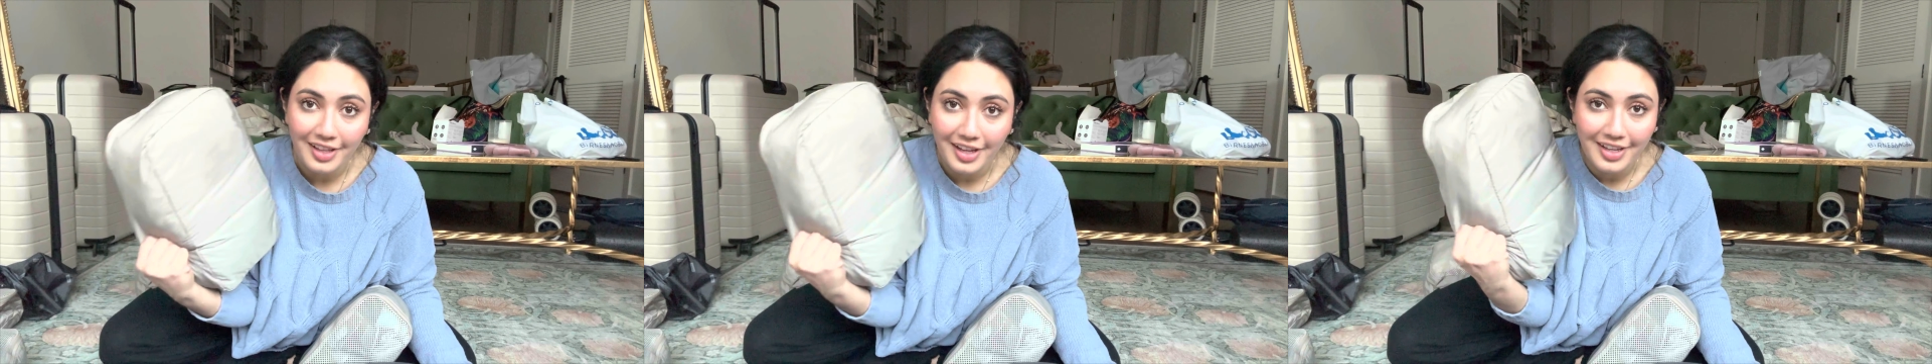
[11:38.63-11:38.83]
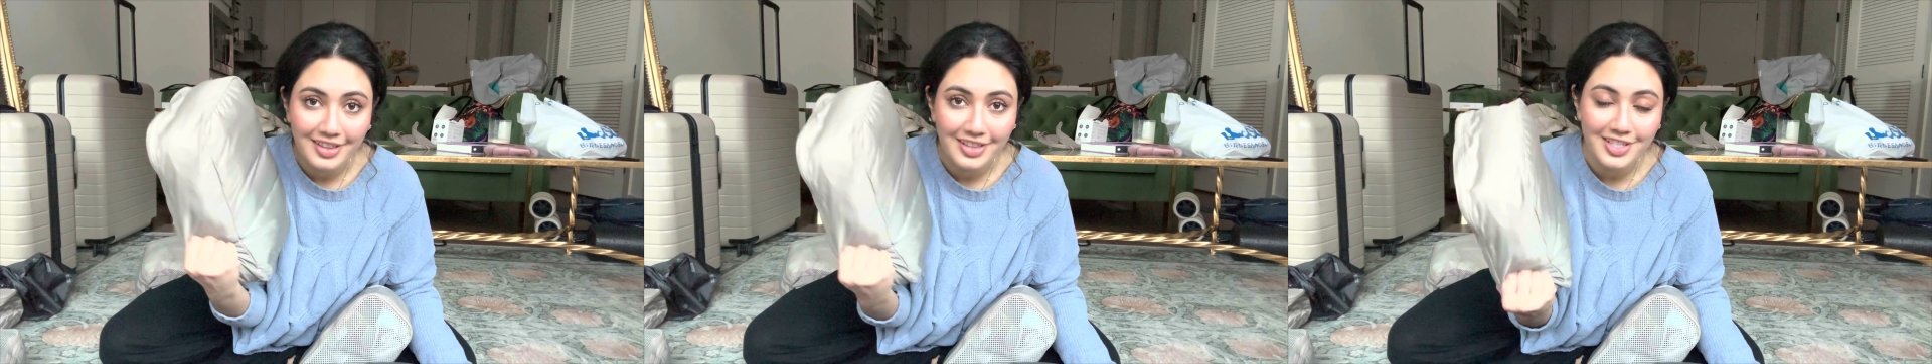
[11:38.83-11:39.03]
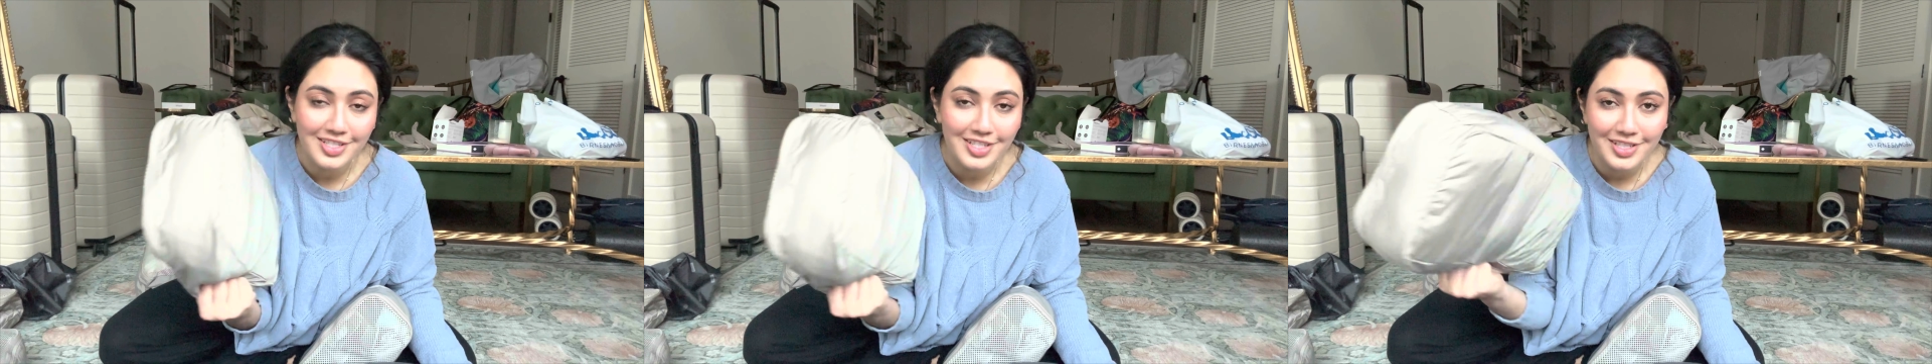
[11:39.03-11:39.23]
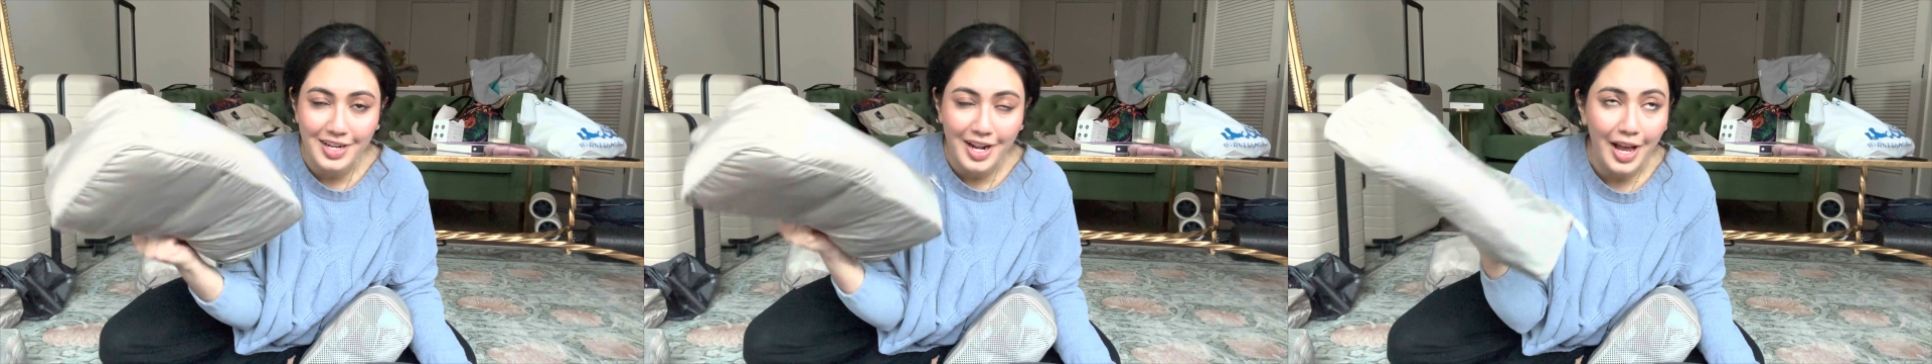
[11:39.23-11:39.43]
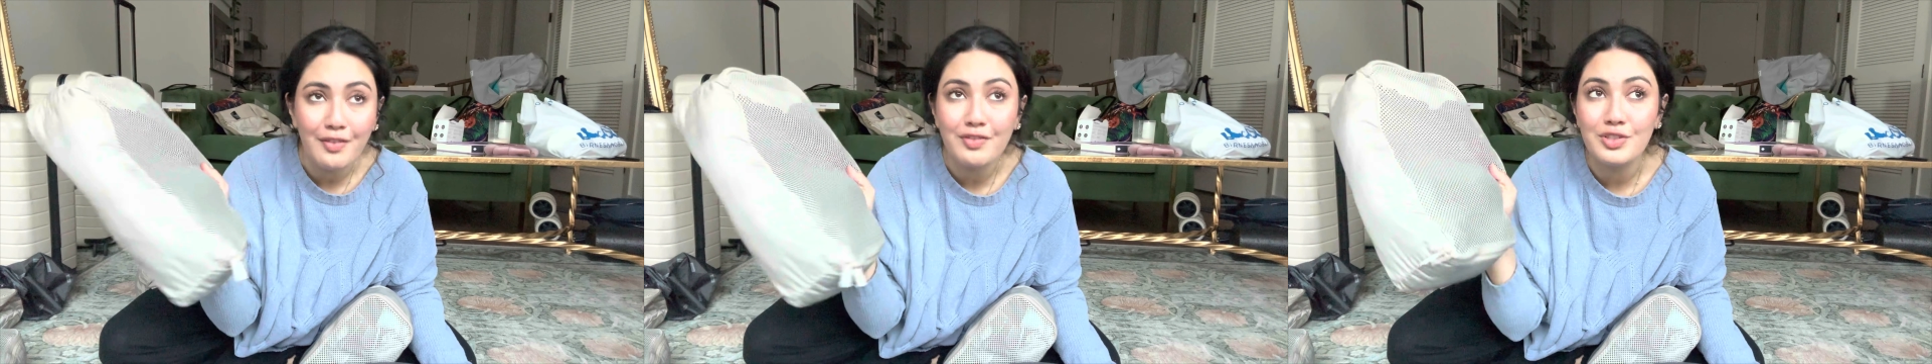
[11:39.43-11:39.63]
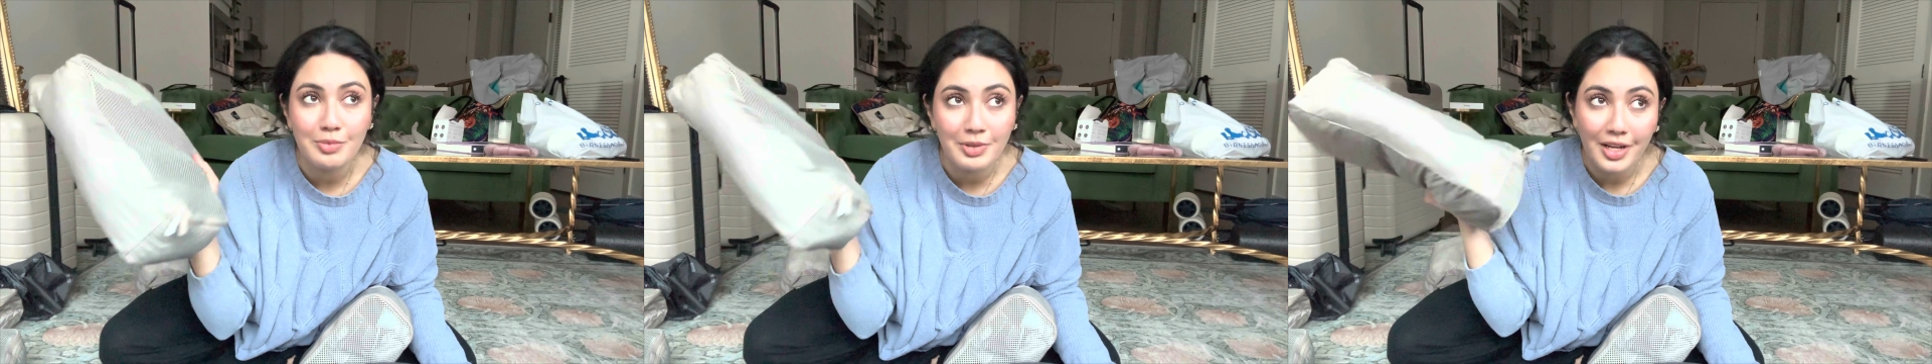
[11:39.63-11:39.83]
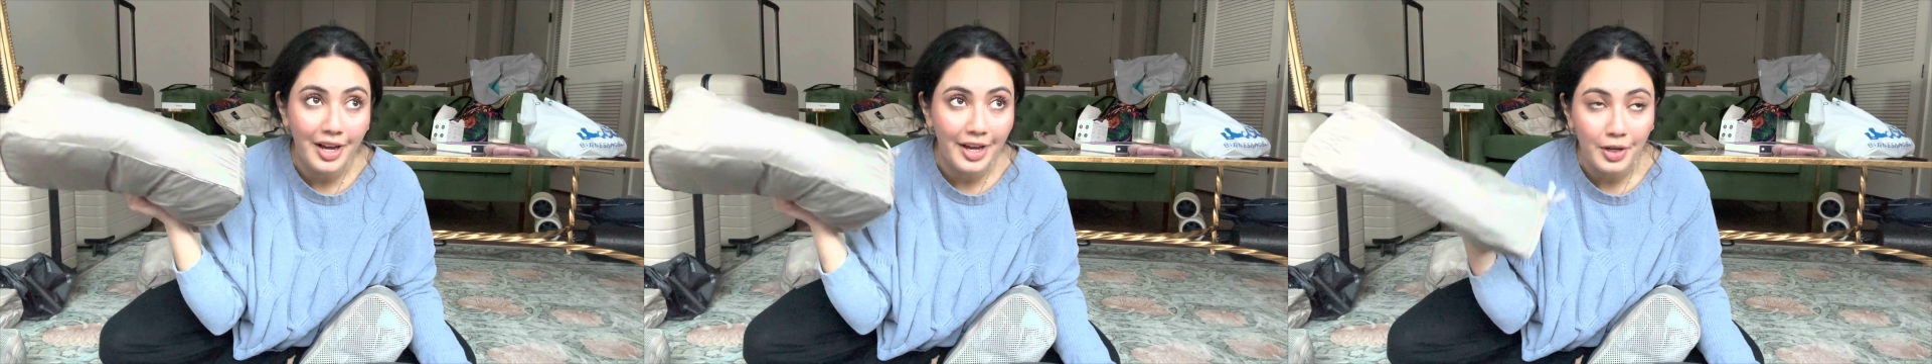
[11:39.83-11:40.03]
Like this doesn't have to be high